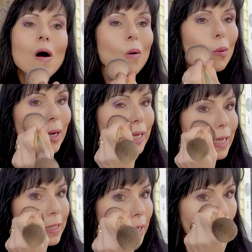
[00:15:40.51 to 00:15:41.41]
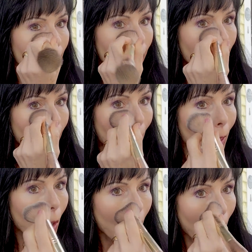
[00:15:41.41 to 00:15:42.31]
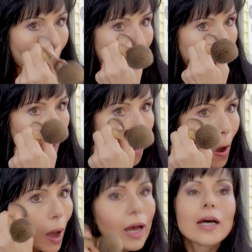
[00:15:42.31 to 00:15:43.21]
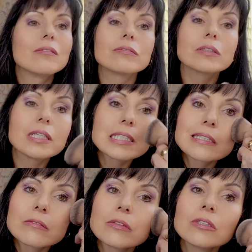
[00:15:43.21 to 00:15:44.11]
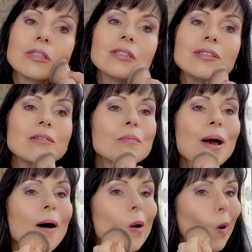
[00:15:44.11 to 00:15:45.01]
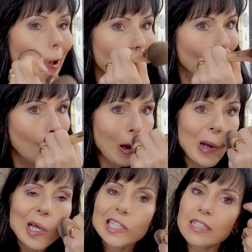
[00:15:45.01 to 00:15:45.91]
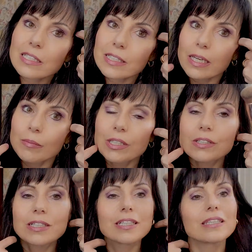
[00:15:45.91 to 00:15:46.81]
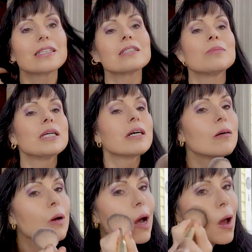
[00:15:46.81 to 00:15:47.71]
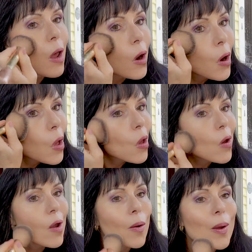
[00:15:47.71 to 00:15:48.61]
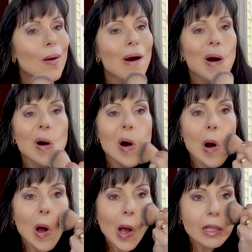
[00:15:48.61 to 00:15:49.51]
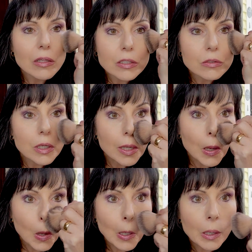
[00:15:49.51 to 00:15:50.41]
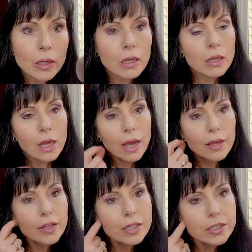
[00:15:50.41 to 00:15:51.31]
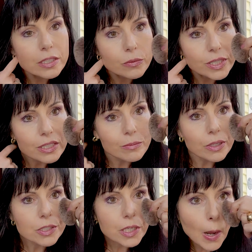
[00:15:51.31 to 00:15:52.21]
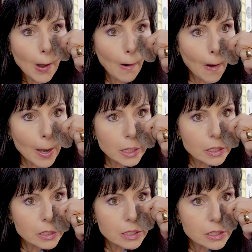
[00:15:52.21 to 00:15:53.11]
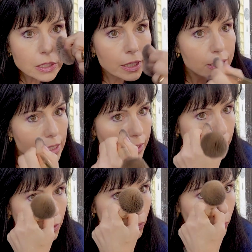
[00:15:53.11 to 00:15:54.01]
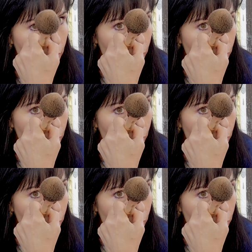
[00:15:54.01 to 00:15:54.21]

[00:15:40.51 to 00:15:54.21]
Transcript: when I get down here I have less powder on. It doesn't take much to set this makeup, and here we go. That looks really good. And then I just squeeze the brush here just in case I get a little